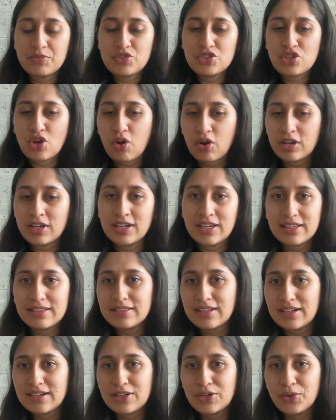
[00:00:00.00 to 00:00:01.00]
talk in
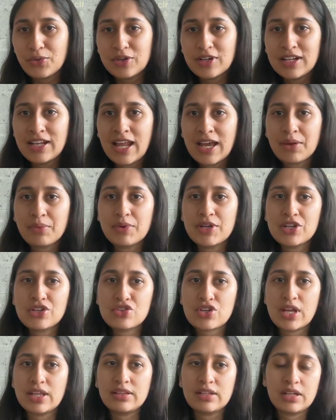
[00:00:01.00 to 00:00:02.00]
their local language,
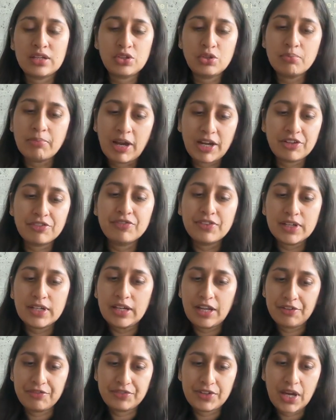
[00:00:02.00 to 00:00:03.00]
and then you might feel
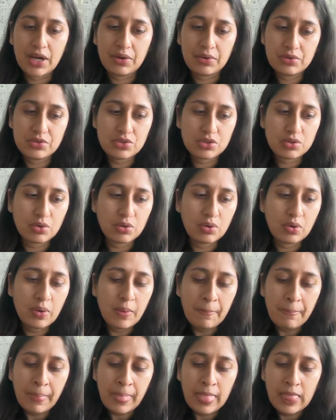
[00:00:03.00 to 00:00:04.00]
left out. So
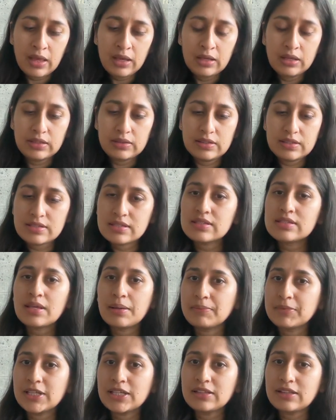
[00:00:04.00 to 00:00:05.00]
this is
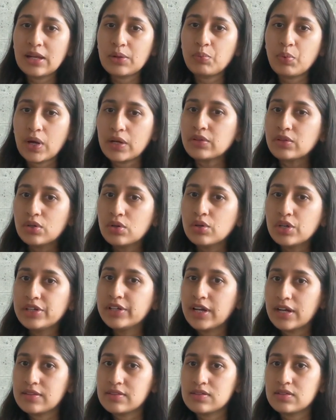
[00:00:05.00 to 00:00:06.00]
something that one could
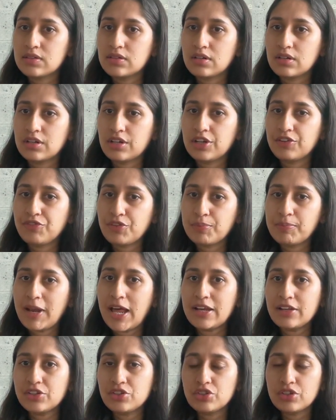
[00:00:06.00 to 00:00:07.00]
consider if you're
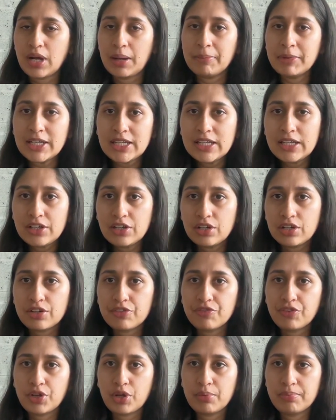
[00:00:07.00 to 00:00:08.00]
planning to come in here
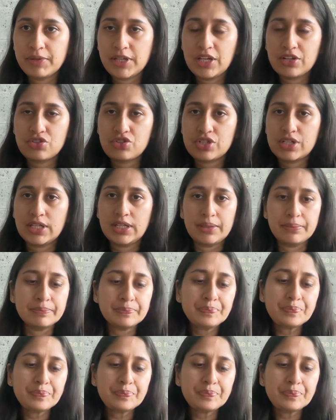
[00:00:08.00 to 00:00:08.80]
for your PhD.